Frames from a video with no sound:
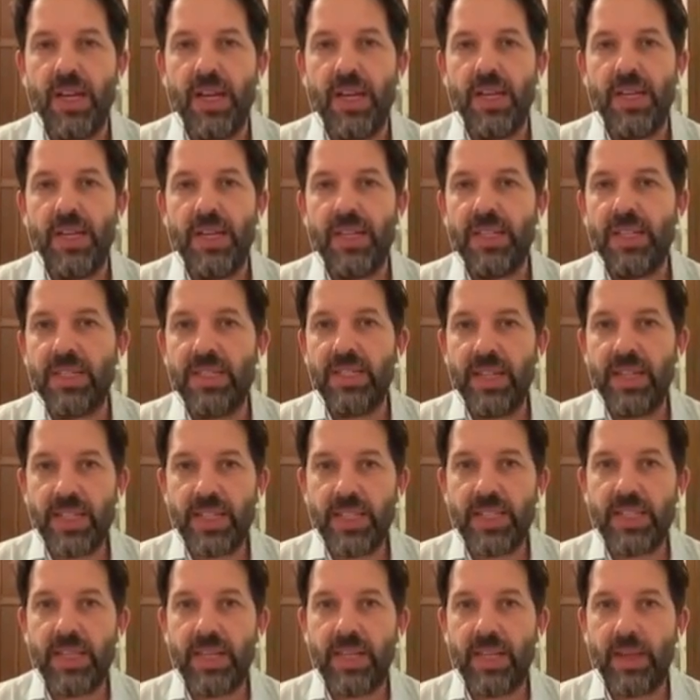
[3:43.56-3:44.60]
is
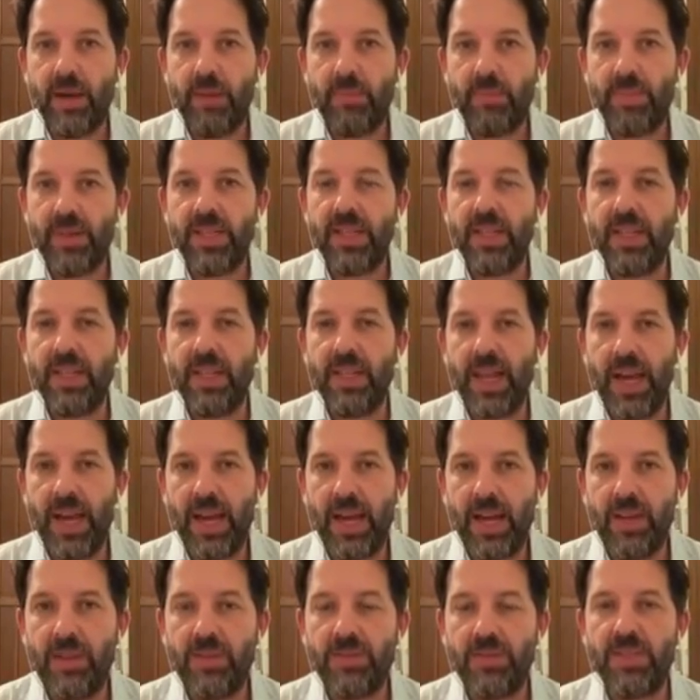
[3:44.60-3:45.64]
essentially a company that
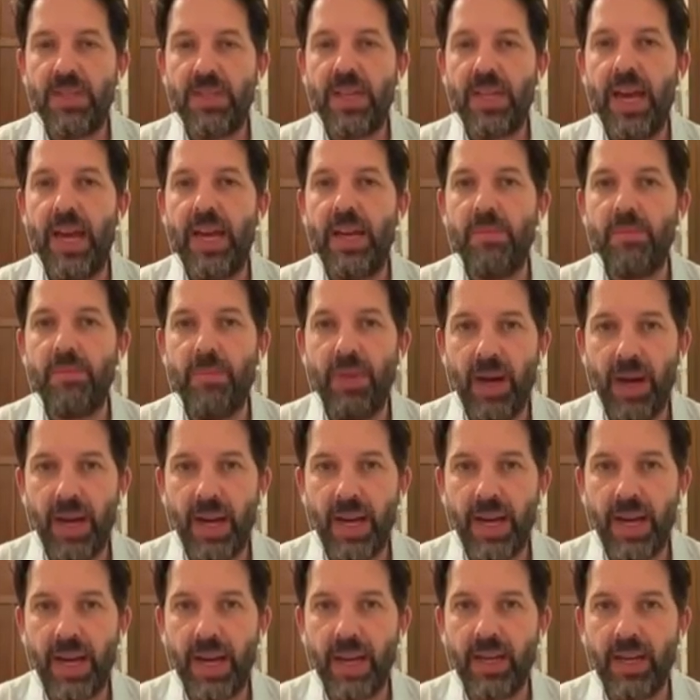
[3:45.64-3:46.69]
allows a
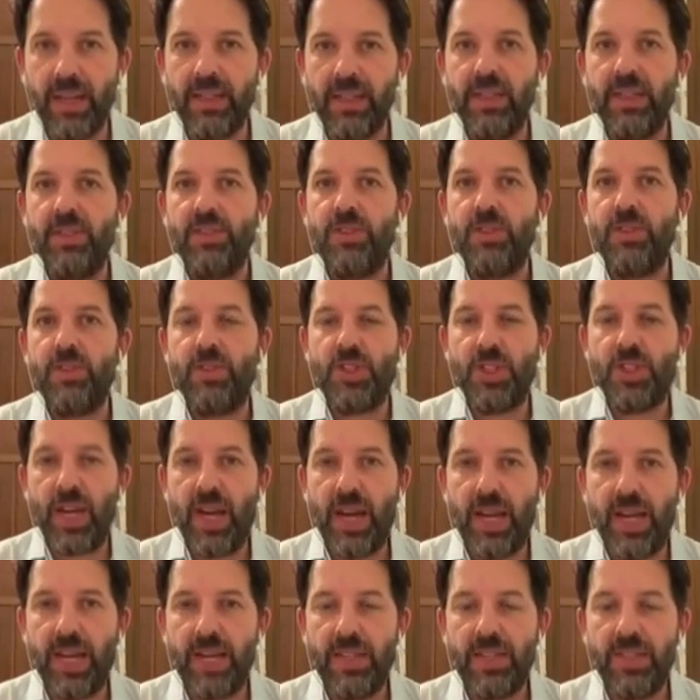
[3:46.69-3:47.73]
buyer to
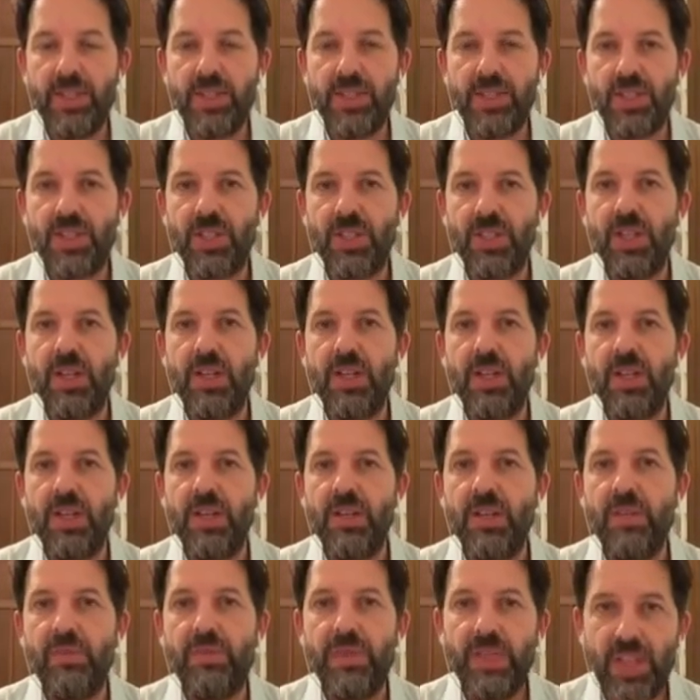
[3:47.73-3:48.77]
change
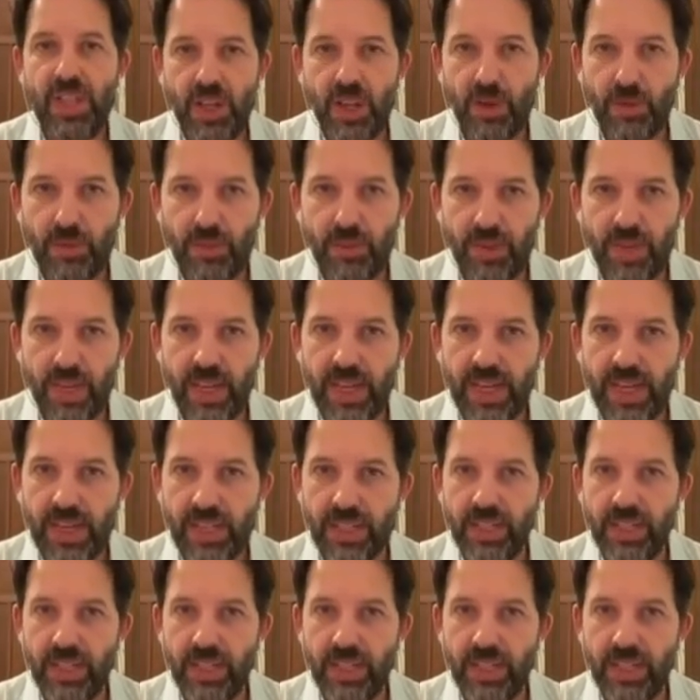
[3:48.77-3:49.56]
video feeds.